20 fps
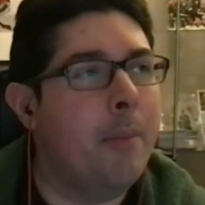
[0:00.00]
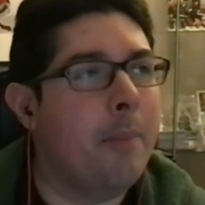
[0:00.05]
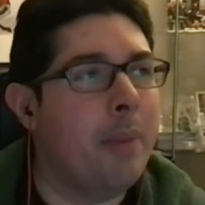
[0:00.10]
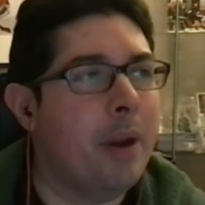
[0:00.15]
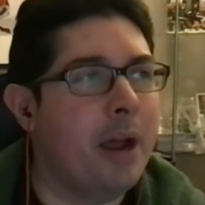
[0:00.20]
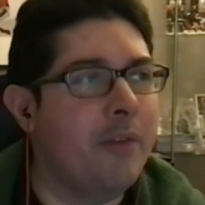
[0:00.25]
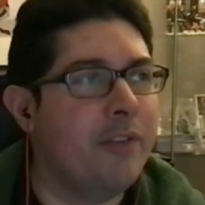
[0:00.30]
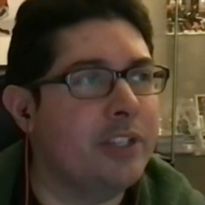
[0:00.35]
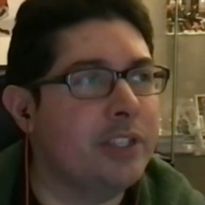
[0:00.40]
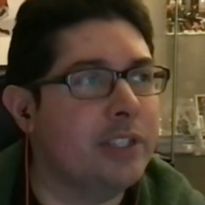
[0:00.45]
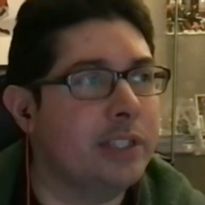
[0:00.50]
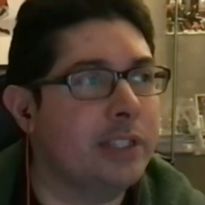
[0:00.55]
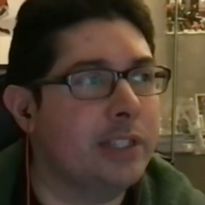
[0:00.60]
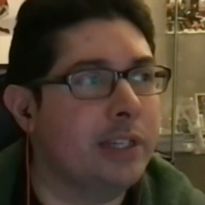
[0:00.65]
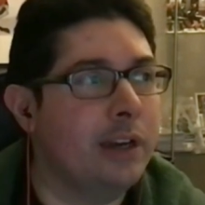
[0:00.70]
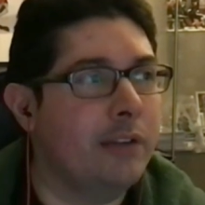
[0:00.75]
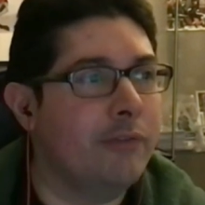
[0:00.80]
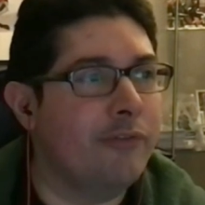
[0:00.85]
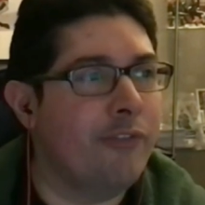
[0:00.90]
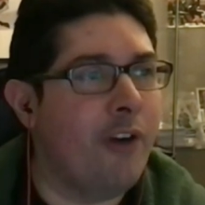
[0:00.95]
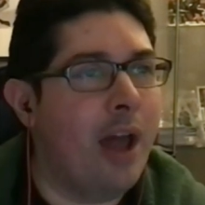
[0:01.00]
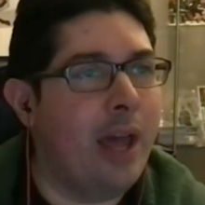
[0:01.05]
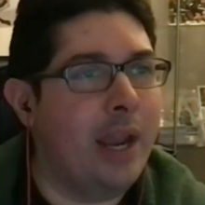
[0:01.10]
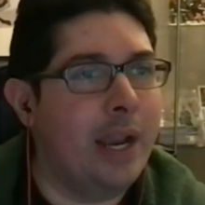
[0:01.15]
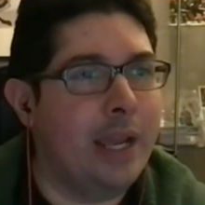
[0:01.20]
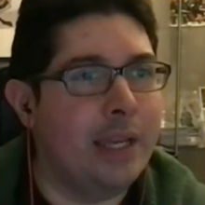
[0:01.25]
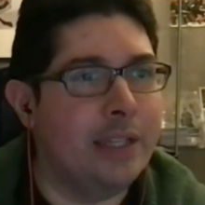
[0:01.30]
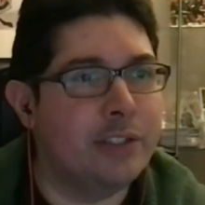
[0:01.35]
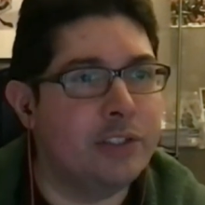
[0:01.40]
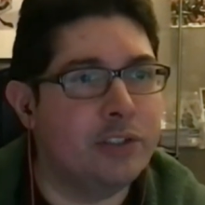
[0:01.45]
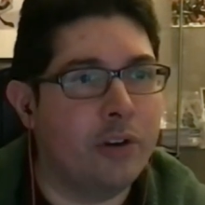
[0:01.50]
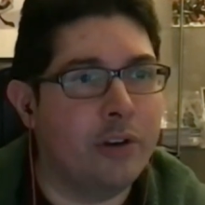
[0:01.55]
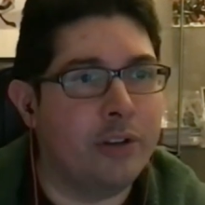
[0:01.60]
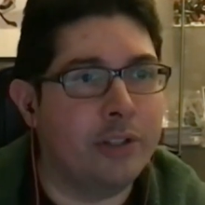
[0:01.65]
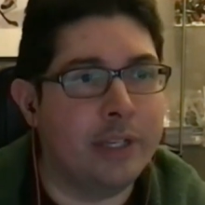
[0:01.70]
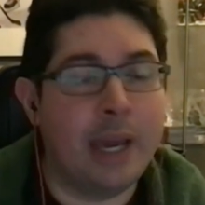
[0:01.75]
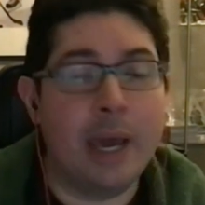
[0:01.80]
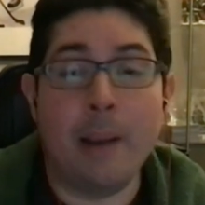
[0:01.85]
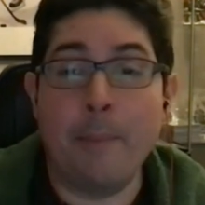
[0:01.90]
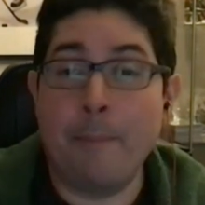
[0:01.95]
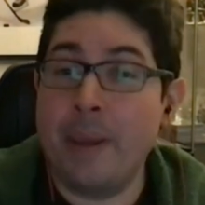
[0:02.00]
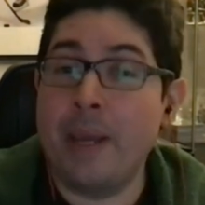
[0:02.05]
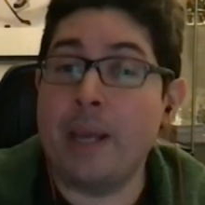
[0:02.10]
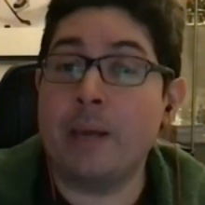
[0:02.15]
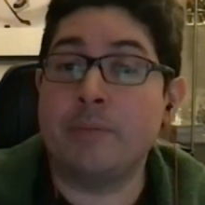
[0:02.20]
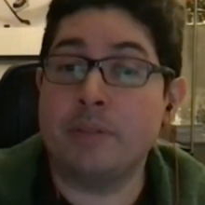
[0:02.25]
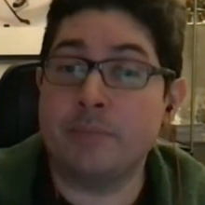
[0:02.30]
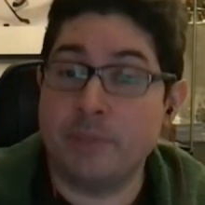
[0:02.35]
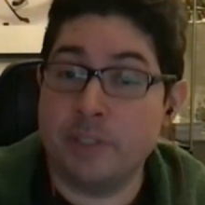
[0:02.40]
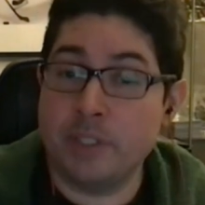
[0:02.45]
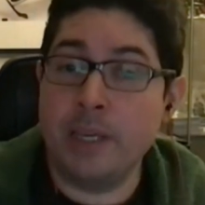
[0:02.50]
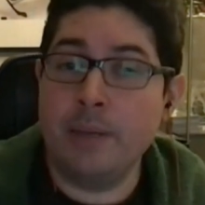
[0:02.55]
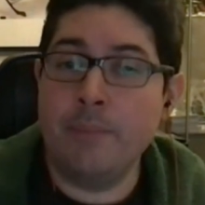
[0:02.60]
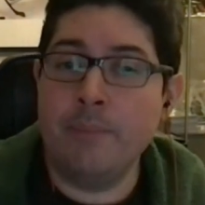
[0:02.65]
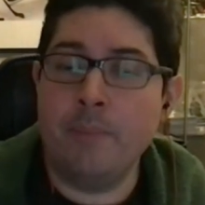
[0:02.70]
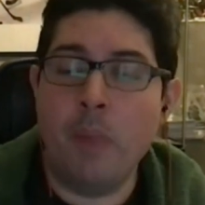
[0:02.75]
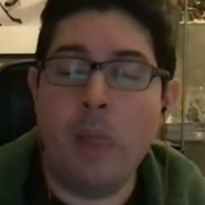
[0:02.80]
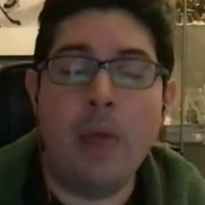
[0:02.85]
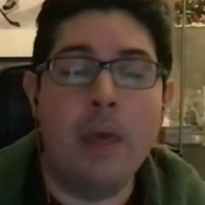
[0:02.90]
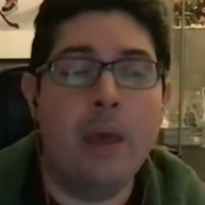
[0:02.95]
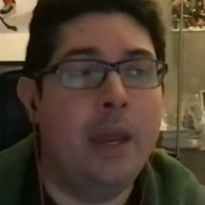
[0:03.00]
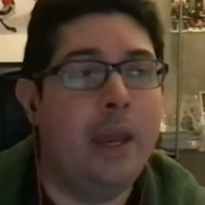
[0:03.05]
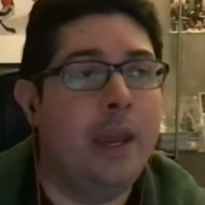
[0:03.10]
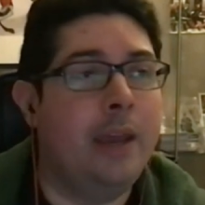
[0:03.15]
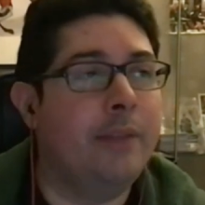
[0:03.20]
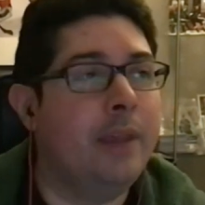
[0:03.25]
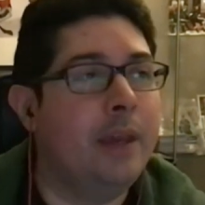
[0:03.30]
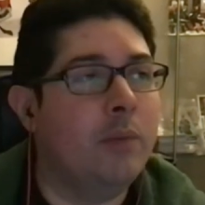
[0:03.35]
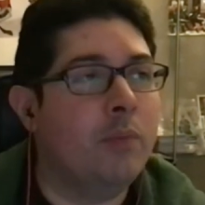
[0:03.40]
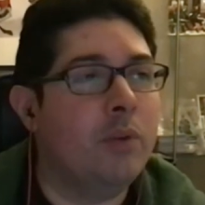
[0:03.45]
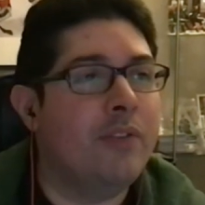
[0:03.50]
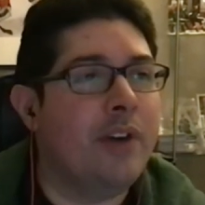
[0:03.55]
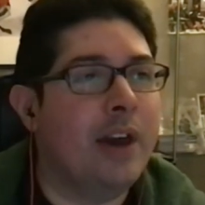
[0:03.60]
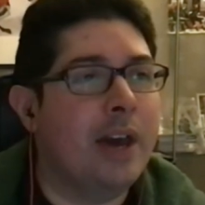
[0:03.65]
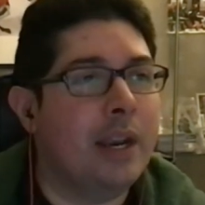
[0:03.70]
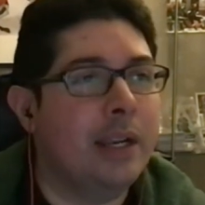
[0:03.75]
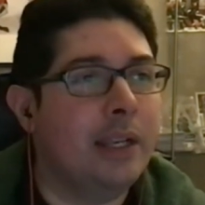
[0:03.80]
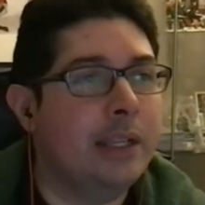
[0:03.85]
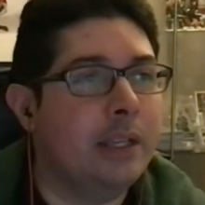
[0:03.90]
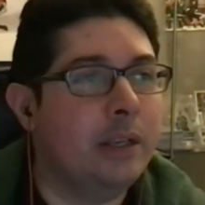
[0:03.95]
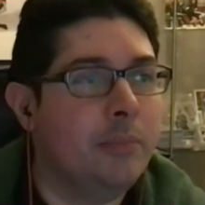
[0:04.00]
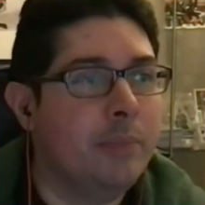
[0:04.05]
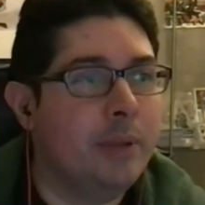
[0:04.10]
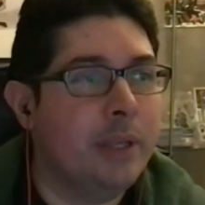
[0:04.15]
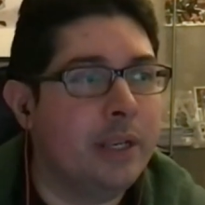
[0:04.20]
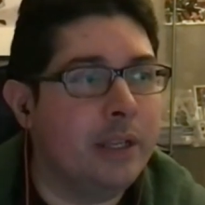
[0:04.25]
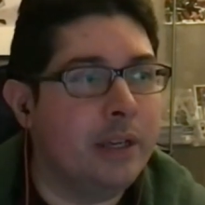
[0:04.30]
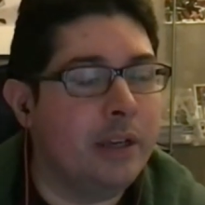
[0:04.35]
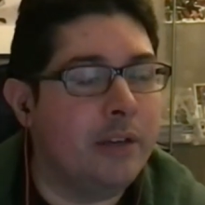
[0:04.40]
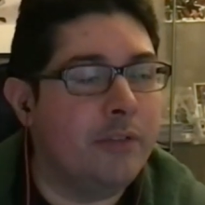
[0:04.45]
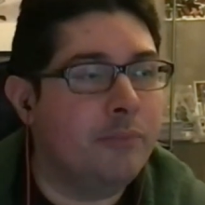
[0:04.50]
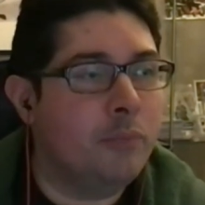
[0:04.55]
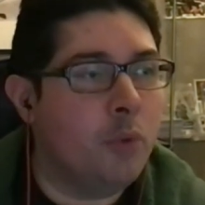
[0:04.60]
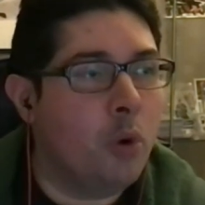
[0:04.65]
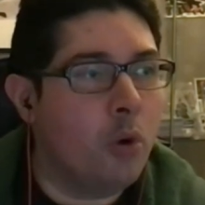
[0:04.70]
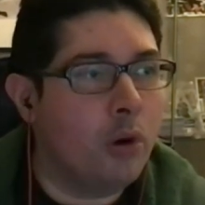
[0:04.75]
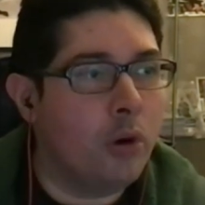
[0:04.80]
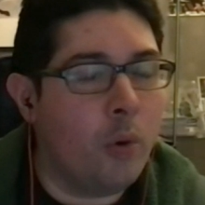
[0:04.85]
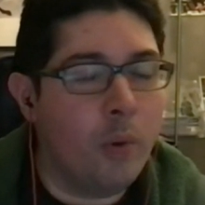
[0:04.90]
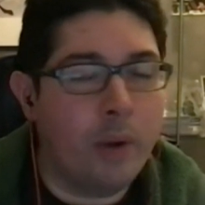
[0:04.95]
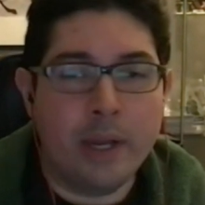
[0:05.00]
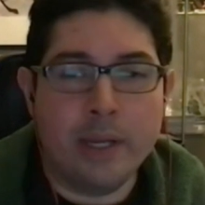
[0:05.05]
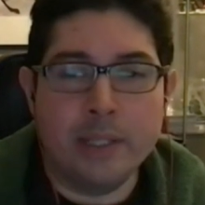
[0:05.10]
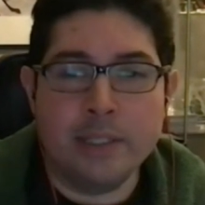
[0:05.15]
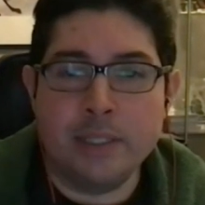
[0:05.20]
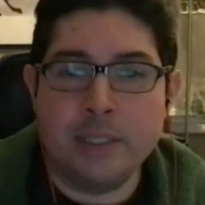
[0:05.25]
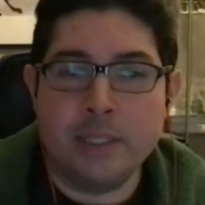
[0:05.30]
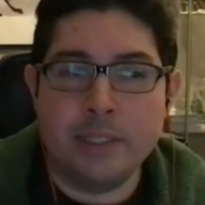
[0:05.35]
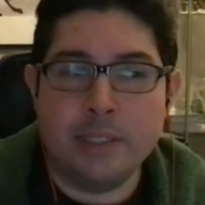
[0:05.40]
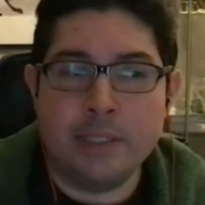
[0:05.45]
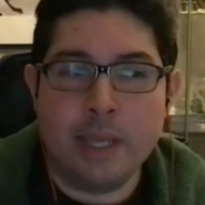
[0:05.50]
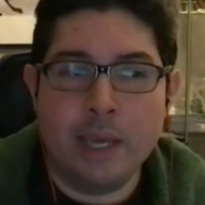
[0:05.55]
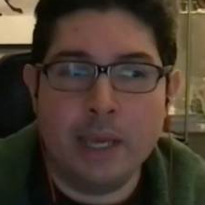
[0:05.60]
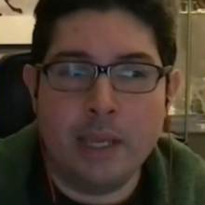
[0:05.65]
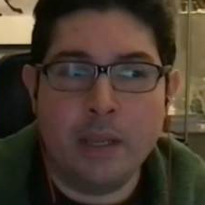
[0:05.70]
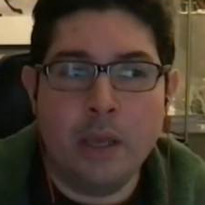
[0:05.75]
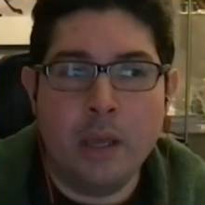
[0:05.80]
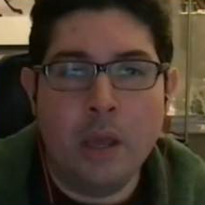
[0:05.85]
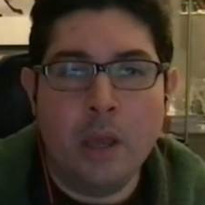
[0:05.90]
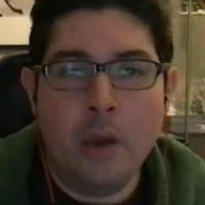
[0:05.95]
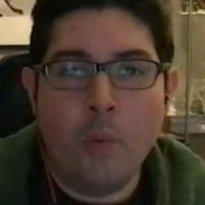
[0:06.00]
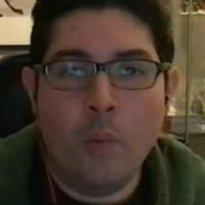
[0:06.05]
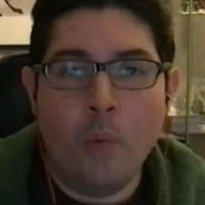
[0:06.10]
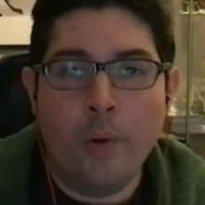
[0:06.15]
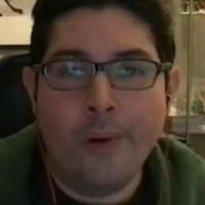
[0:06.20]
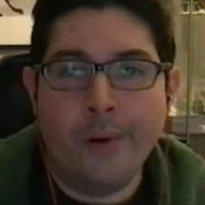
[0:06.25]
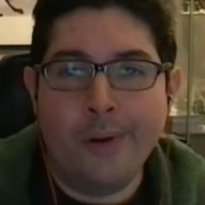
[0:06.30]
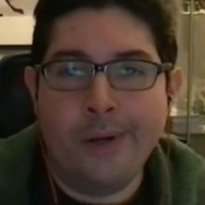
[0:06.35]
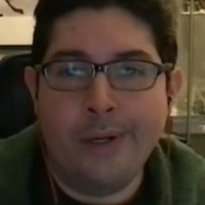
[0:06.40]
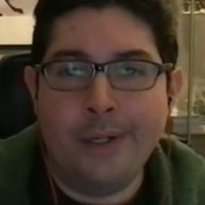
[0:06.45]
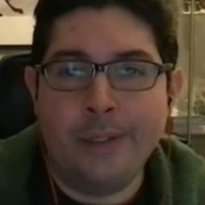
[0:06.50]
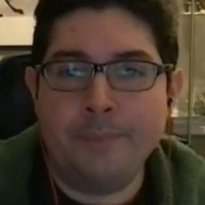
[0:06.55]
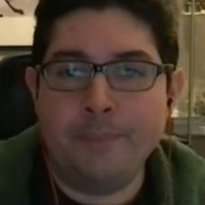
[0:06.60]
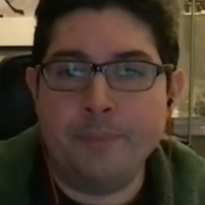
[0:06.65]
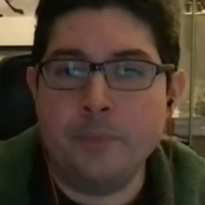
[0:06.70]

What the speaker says: But obviously on Friday, it started to kind of pick up some steam. And then we've had a little bit of more going on since then, where